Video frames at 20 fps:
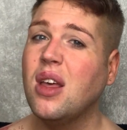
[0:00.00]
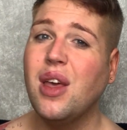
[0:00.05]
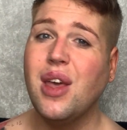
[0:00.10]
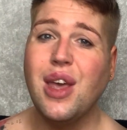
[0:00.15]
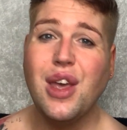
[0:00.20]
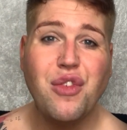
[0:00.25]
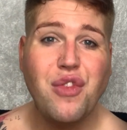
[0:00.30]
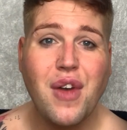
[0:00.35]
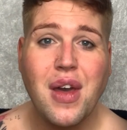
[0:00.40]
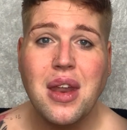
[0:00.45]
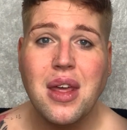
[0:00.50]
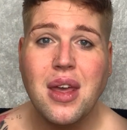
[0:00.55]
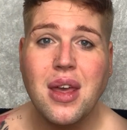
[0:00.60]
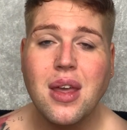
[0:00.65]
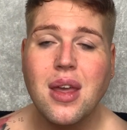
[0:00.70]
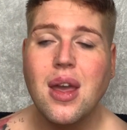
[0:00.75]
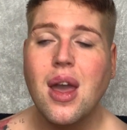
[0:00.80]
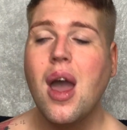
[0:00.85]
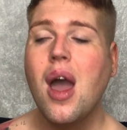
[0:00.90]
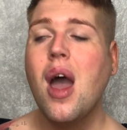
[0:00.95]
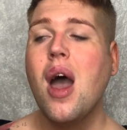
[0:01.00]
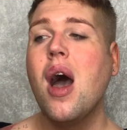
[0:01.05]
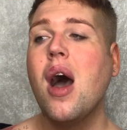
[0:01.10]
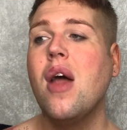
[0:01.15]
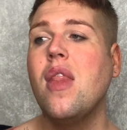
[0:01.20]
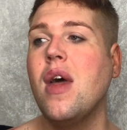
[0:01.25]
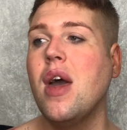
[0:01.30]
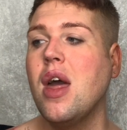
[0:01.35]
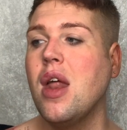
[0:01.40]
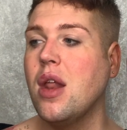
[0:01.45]
if any.
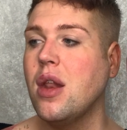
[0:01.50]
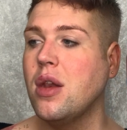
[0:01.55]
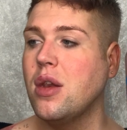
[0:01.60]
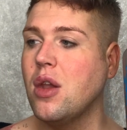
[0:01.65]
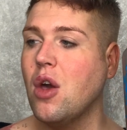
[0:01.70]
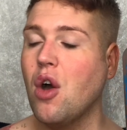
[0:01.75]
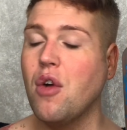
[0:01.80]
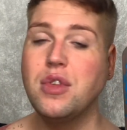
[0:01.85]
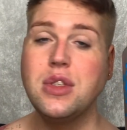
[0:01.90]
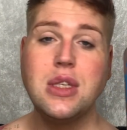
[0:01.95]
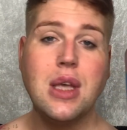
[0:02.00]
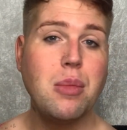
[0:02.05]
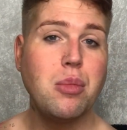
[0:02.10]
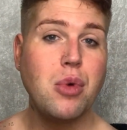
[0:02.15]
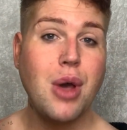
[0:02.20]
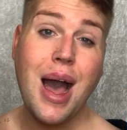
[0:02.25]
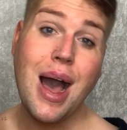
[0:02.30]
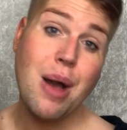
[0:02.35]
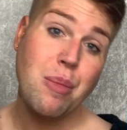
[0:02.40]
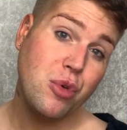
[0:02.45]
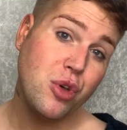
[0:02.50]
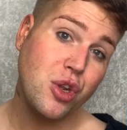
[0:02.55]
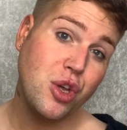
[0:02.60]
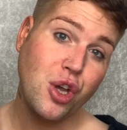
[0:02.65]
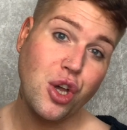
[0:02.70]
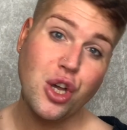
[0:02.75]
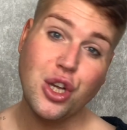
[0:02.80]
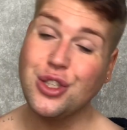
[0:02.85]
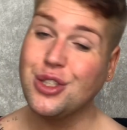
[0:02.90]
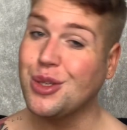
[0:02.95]
And then obviously I'm going to
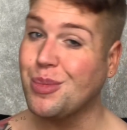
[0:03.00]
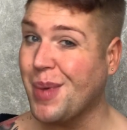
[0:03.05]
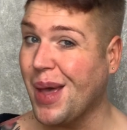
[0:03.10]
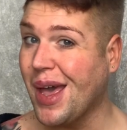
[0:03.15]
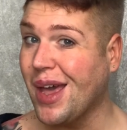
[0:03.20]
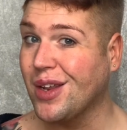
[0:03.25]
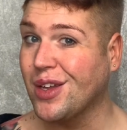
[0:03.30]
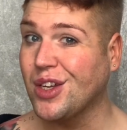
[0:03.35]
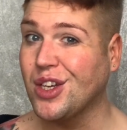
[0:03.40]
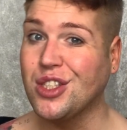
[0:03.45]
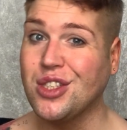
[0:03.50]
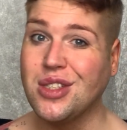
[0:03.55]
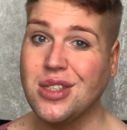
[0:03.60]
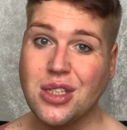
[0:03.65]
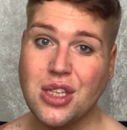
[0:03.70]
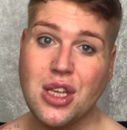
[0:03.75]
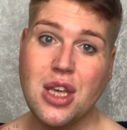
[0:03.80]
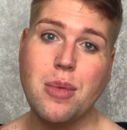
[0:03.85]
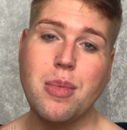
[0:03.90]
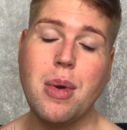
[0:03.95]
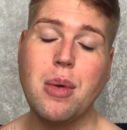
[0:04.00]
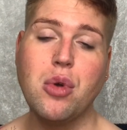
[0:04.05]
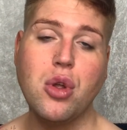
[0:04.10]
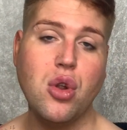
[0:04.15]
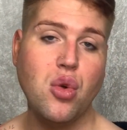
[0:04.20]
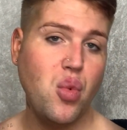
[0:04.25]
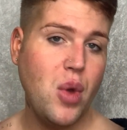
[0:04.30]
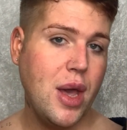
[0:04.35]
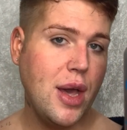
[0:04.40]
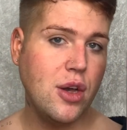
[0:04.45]
go to bed, go to sleep. I'm going
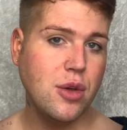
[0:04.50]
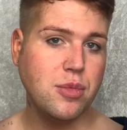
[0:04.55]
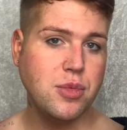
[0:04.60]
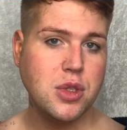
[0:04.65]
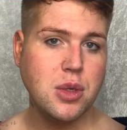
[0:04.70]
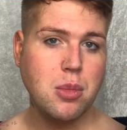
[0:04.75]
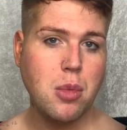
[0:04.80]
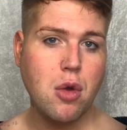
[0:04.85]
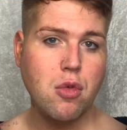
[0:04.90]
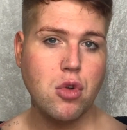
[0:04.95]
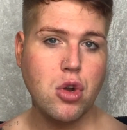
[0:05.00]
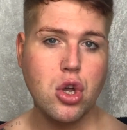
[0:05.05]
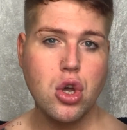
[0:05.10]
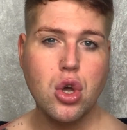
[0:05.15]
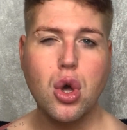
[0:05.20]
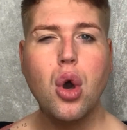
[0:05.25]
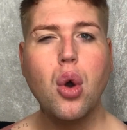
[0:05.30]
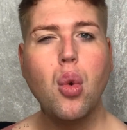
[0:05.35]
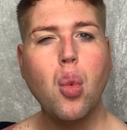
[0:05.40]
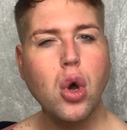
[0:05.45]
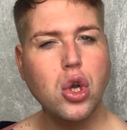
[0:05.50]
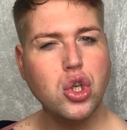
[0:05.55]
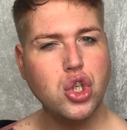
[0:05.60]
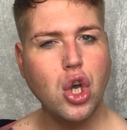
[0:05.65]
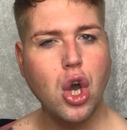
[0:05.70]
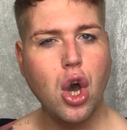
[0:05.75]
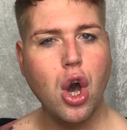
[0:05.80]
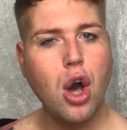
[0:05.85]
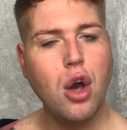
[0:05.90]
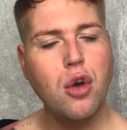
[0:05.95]
to wake up tomorrow, wash it
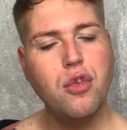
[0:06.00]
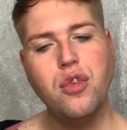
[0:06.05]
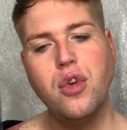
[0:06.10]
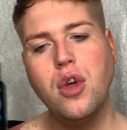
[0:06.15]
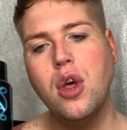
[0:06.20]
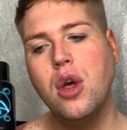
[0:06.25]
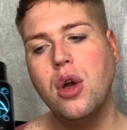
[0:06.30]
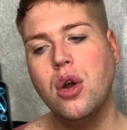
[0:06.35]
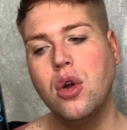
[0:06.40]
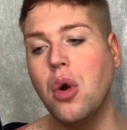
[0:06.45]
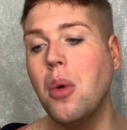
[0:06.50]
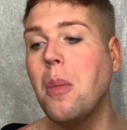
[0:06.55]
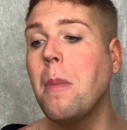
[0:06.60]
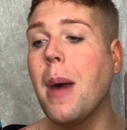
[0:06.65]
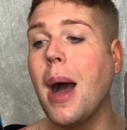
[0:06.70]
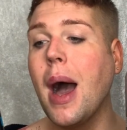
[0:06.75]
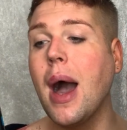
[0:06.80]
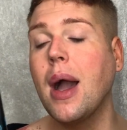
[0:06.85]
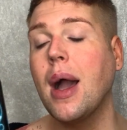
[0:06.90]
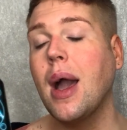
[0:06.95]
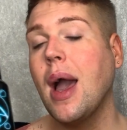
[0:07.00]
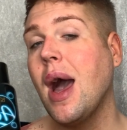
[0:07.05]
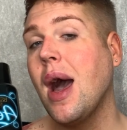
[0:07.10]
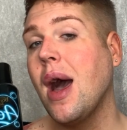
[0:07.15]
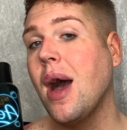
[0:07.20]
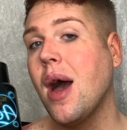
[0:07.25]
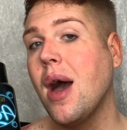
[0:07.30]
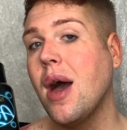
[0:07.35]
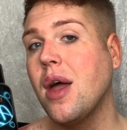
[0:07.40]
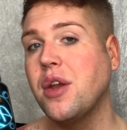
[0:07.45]
off, come back
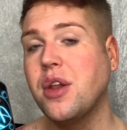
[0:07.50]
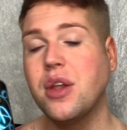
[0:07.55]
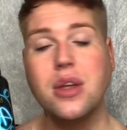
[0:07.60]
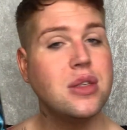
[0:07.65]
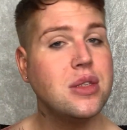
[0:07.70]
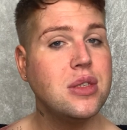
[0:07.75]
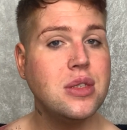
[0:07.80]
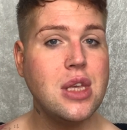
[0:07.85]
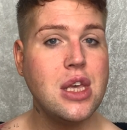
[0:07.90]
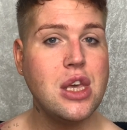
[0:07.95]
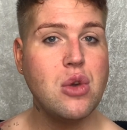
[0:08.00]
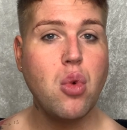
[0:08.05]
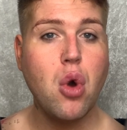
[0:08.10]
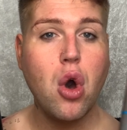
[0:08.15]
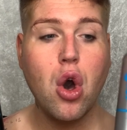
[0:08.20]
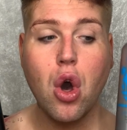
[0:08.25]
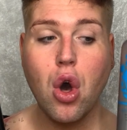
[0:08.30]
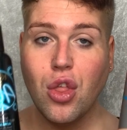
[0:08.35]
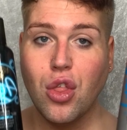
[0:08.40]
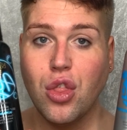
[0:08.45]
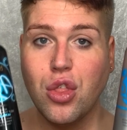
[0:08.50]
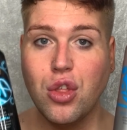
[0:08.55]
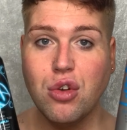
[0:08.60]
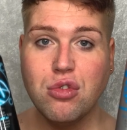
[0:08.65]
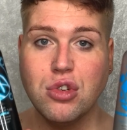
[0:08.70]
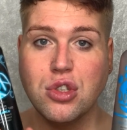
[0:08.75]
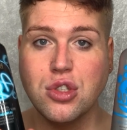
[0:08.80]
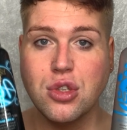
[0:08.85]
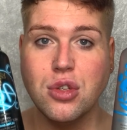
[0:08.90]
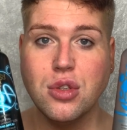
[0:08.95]
and see what the
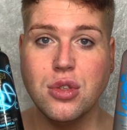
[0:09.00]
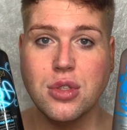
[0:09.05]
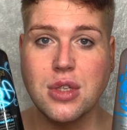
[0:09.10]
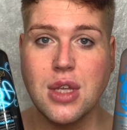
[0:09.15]
results